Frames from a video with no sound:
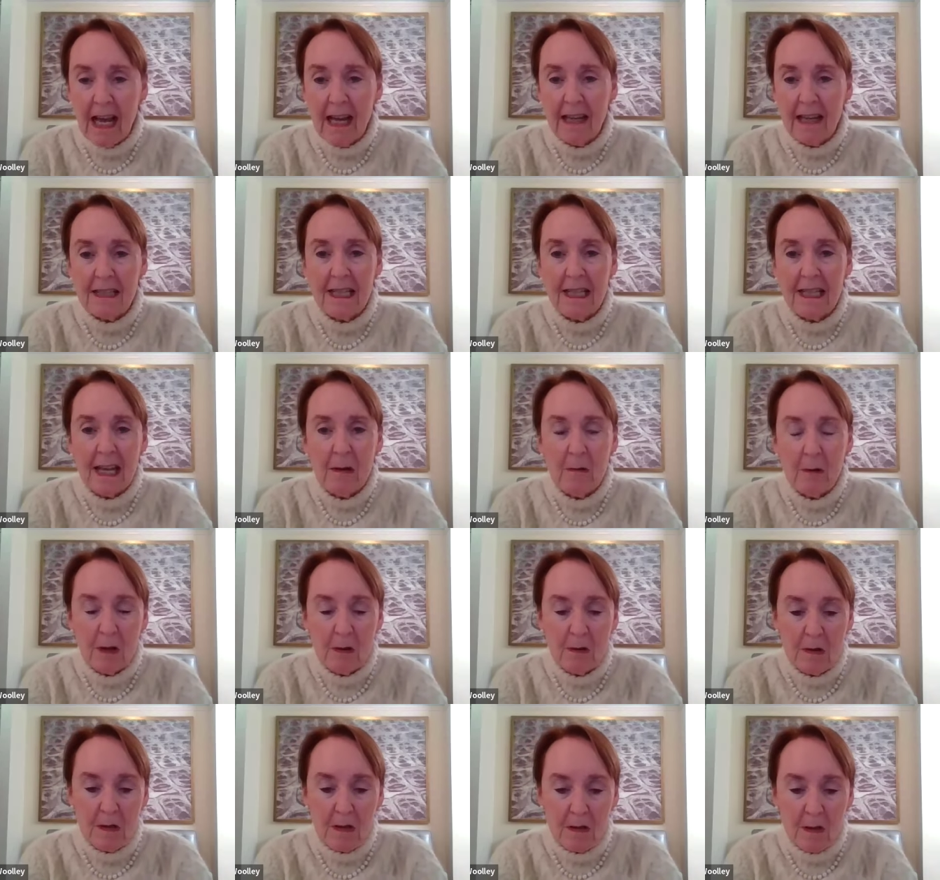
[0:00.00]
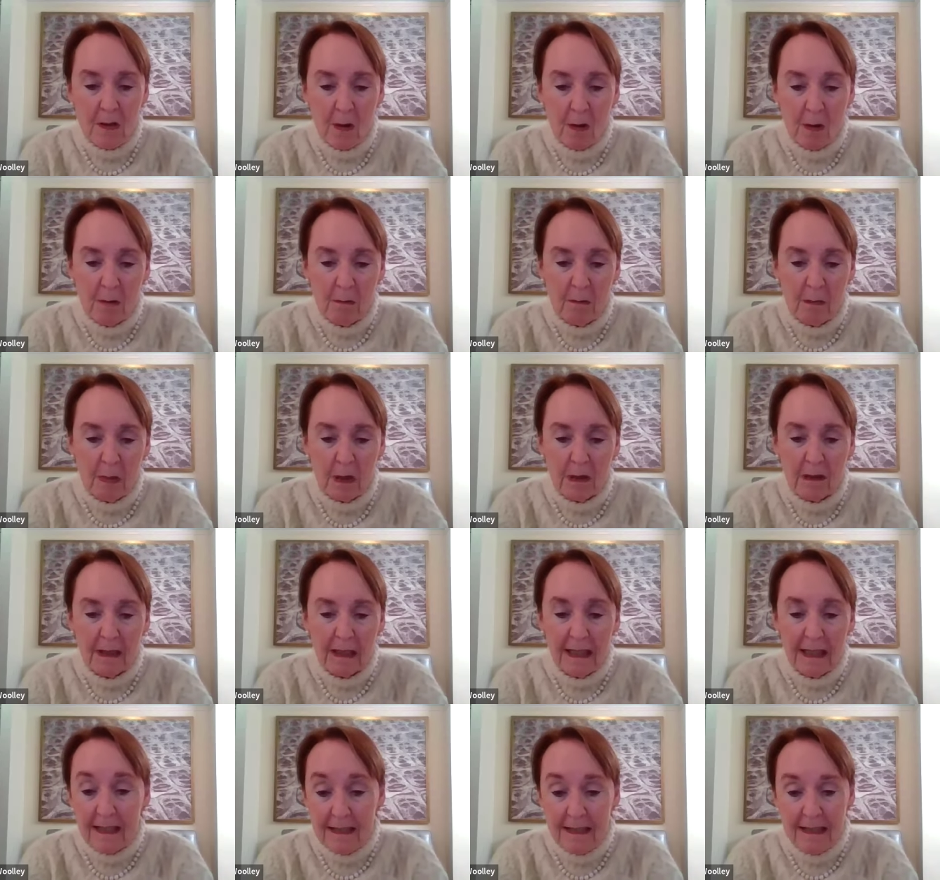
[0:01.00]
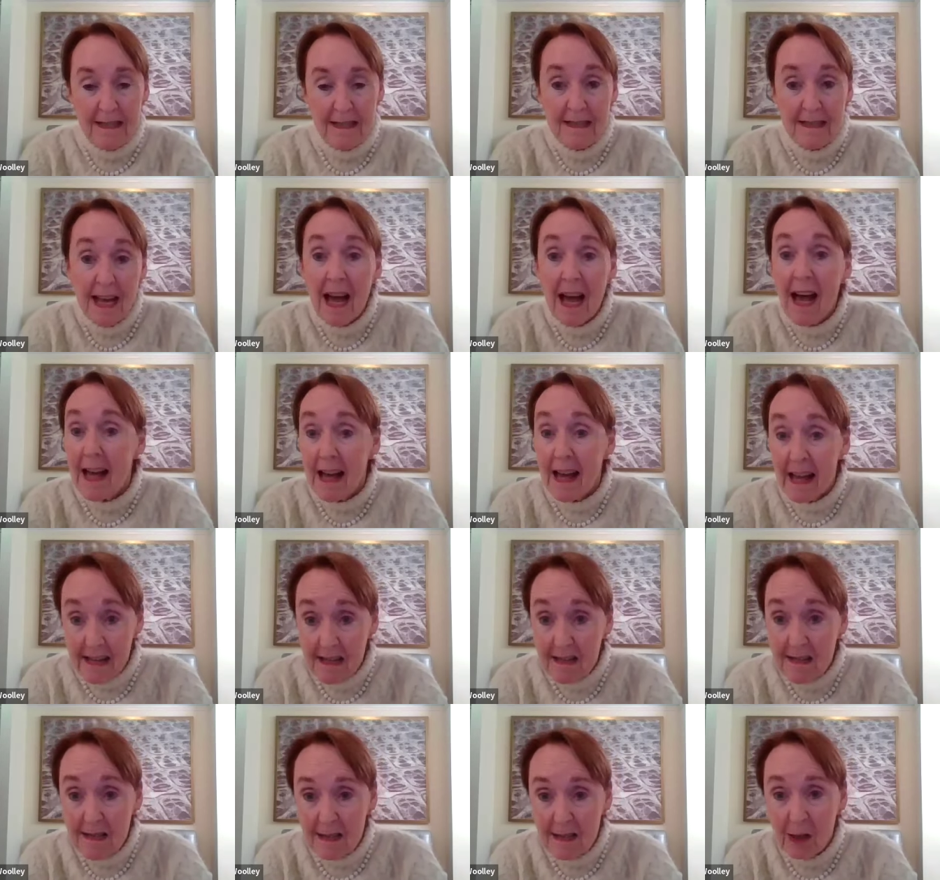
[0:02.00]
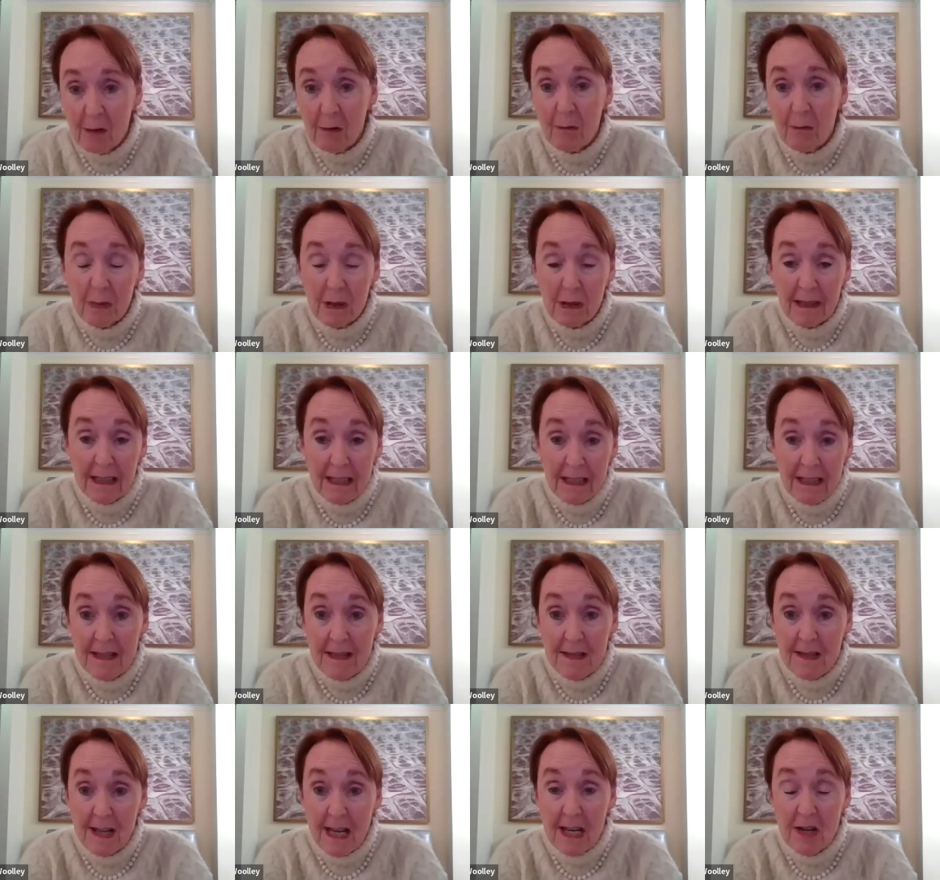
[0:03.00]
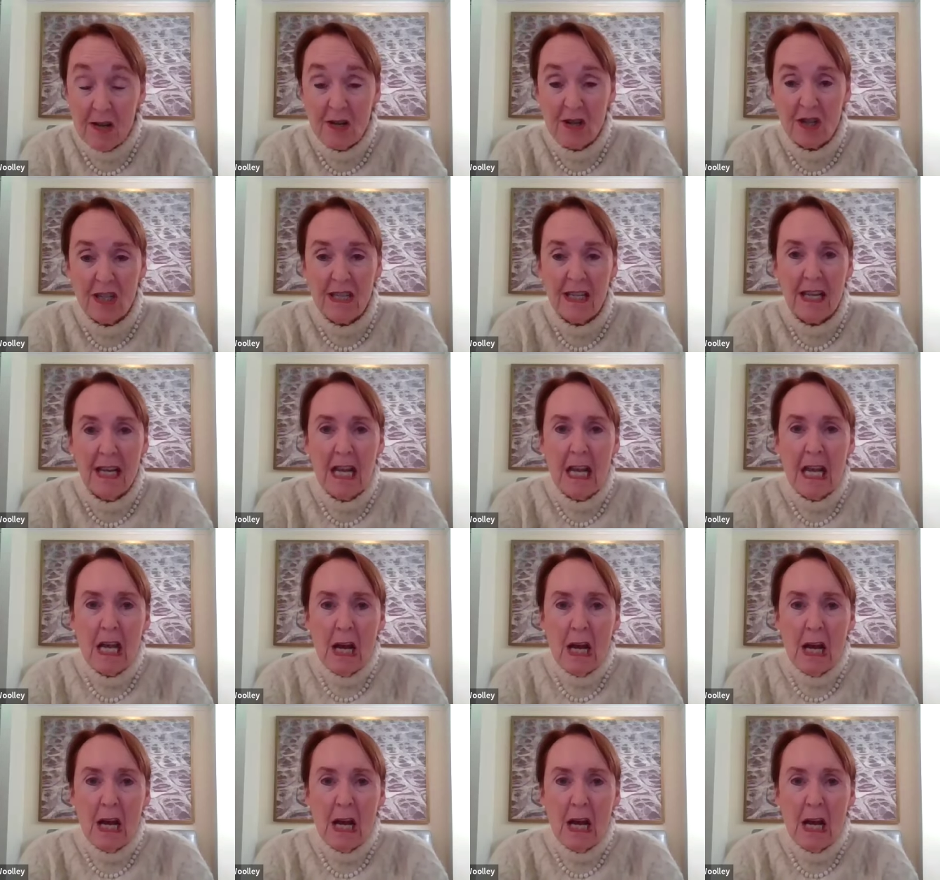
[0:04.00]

And today we use this term politicized, you know, politicization.